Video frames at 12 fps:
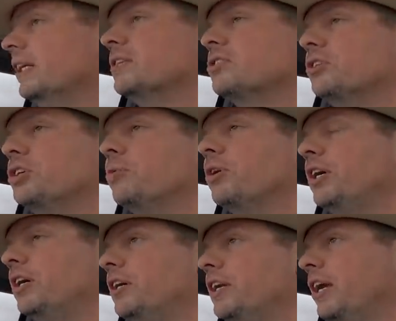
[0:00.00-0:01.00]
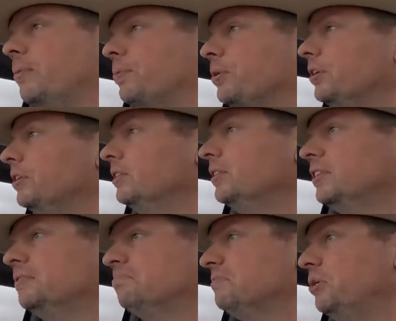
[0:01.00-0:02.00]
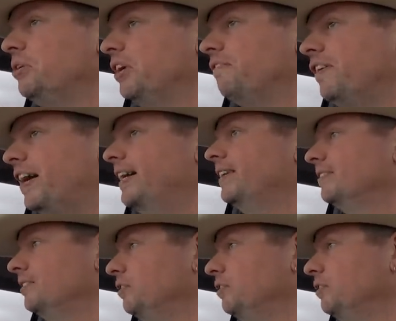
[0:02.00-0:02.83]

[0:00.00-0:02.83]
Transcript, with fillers: Yeah. So you were here in April. You did fine.